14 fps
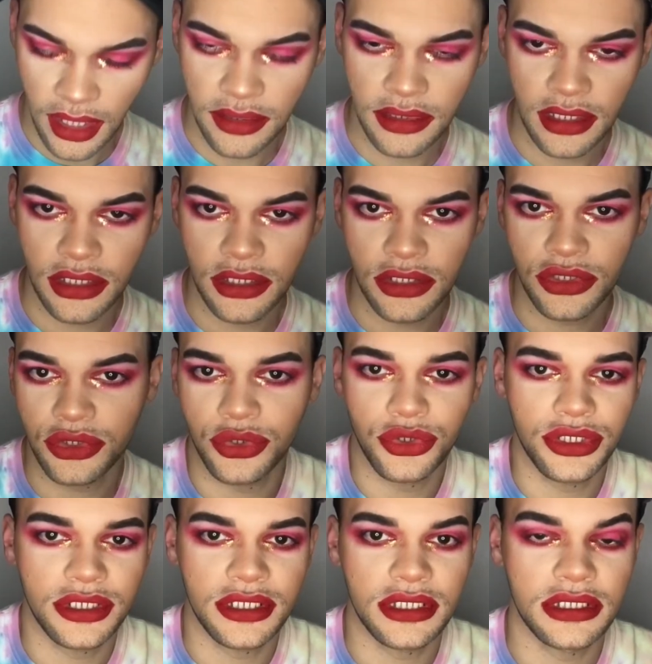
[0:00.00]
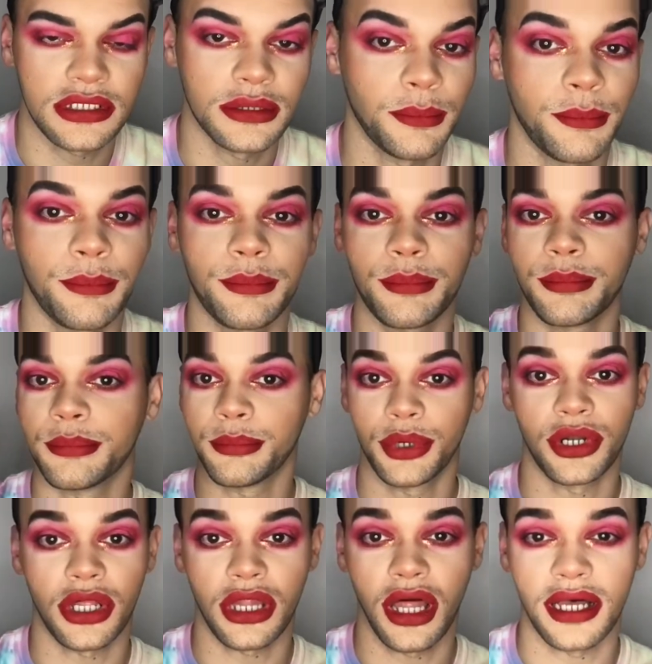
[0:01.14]
Then you could put a
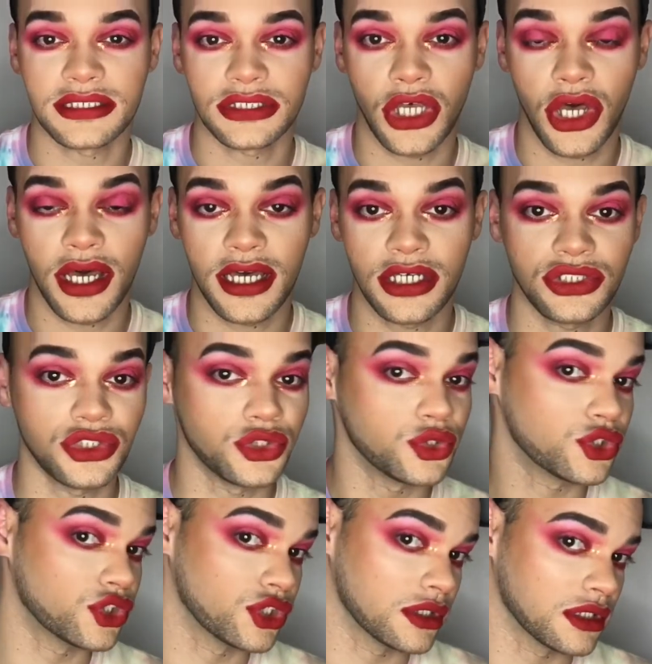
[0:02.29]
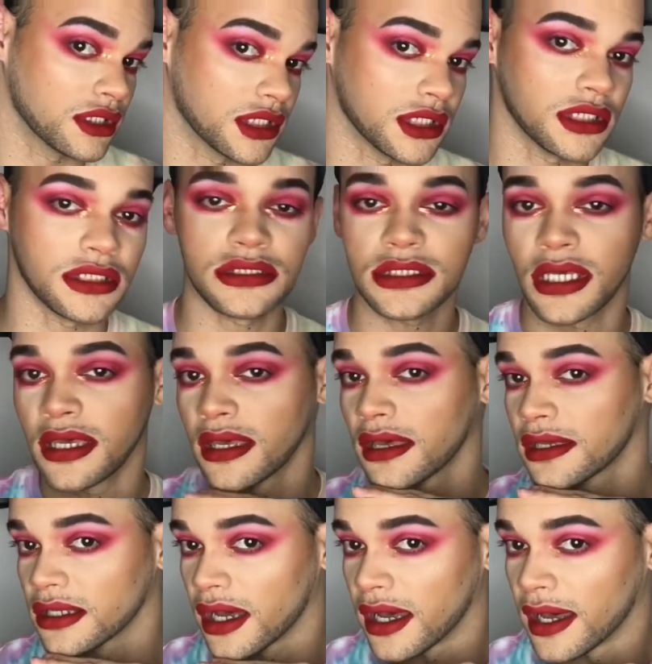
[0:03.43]
gloss on. You could
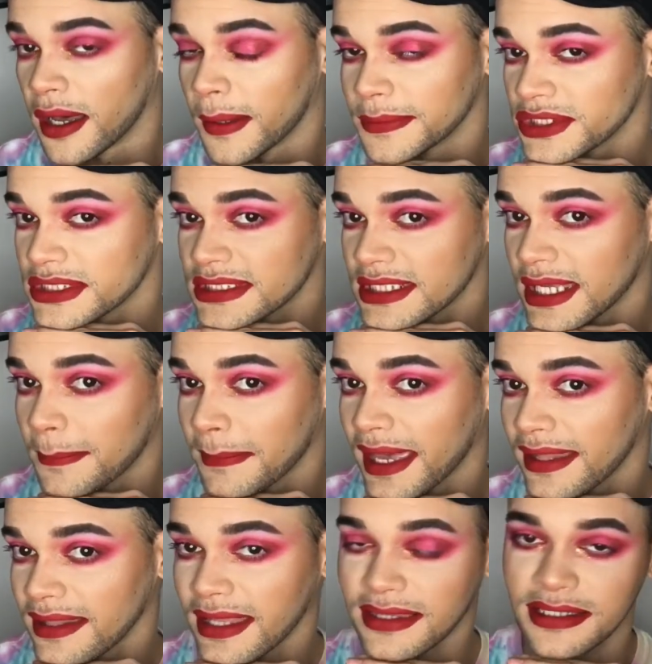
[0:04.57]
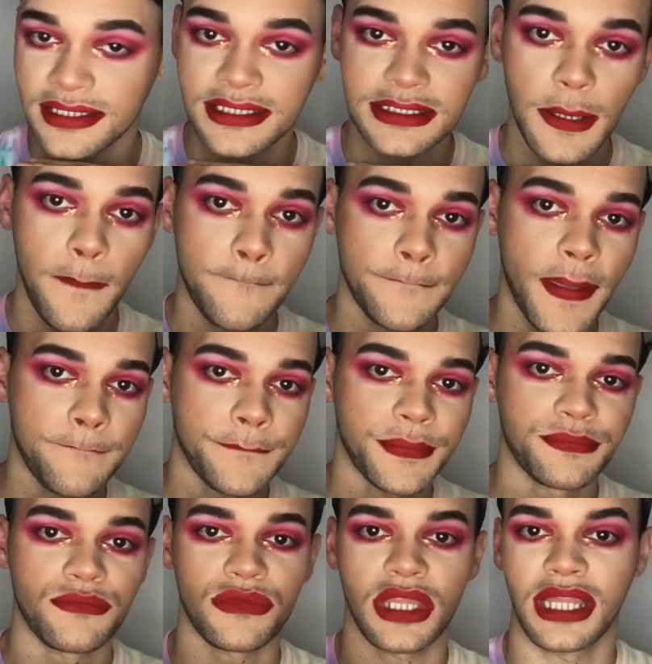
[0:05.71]
just stay matte like this,
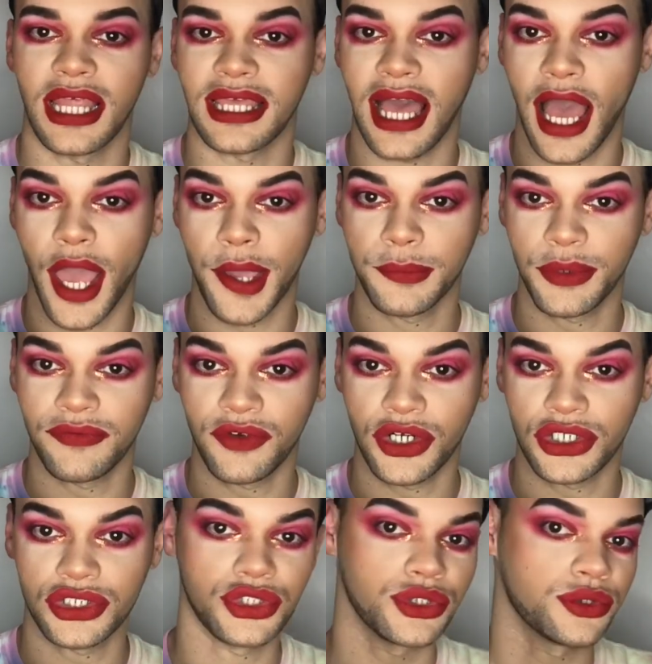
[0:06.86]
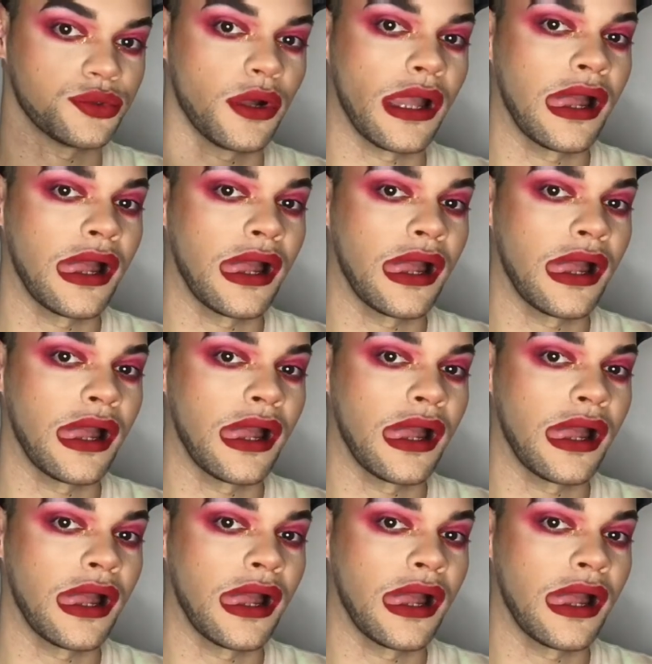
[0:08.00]
like I prefer to do.